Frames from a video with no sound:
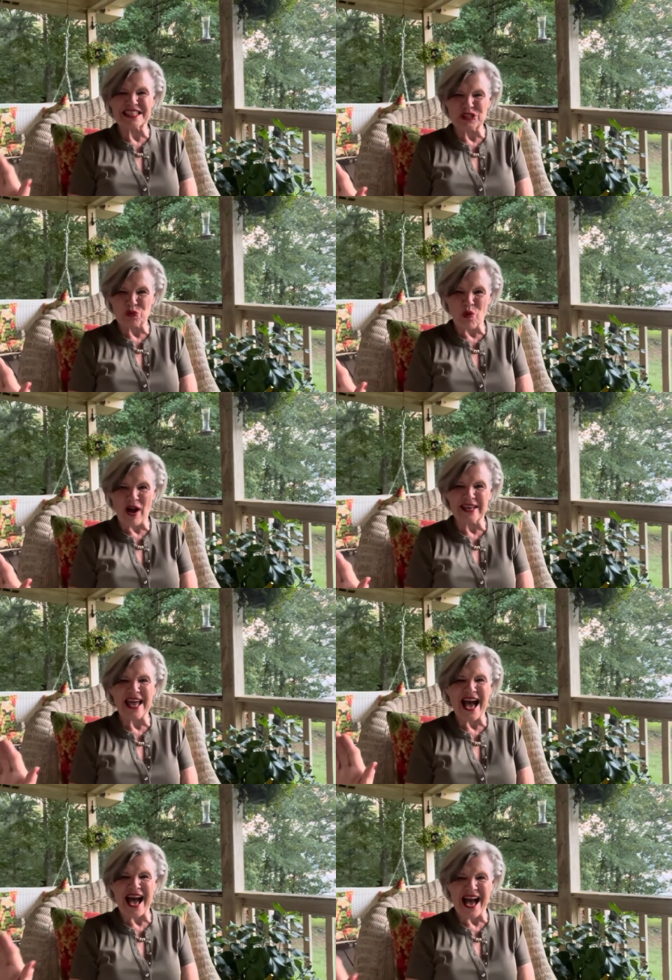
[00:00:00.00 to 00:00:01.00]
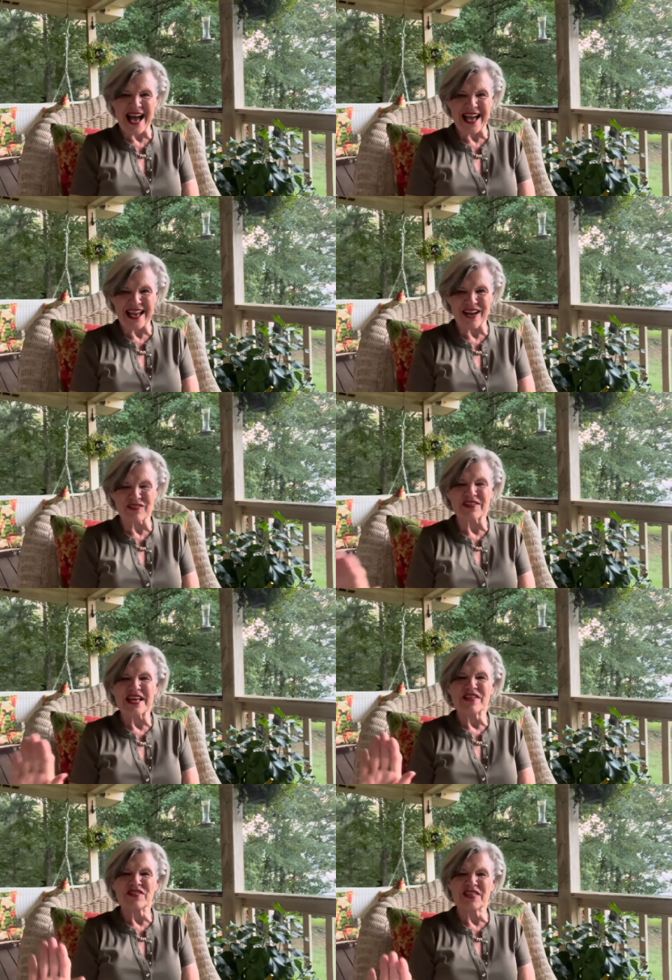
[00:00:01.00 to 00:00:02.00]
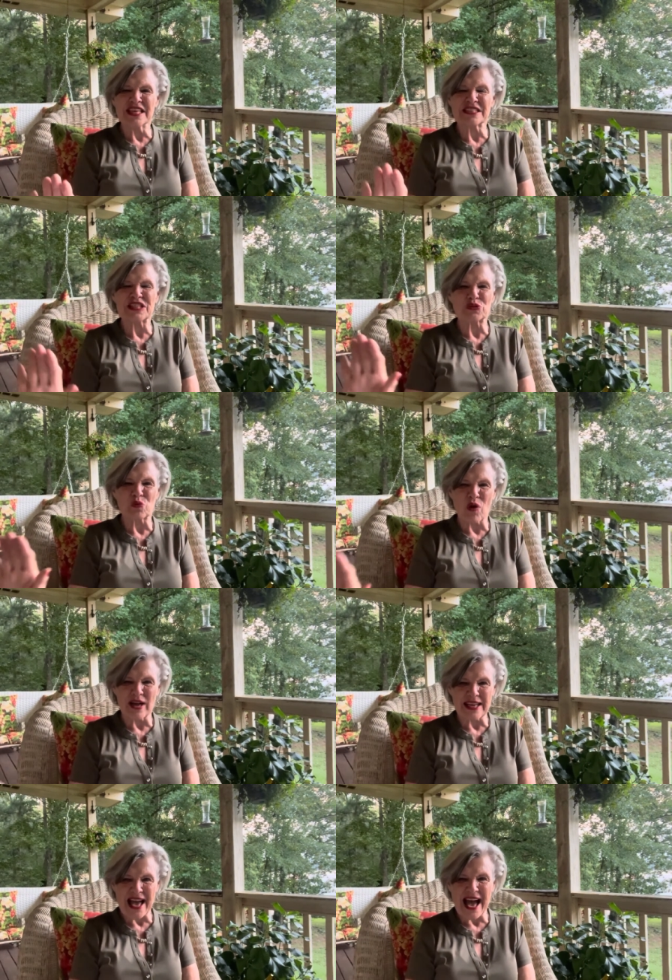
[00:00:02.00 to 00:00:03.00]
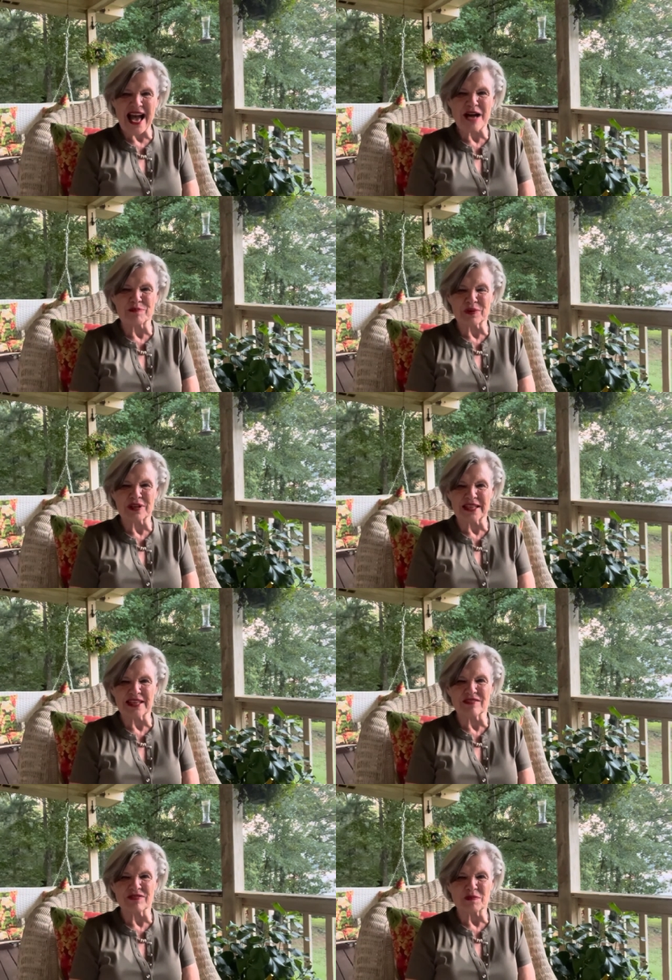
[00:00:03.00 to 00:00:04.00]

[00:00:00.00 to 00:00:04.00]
is what I have. This is what I believe.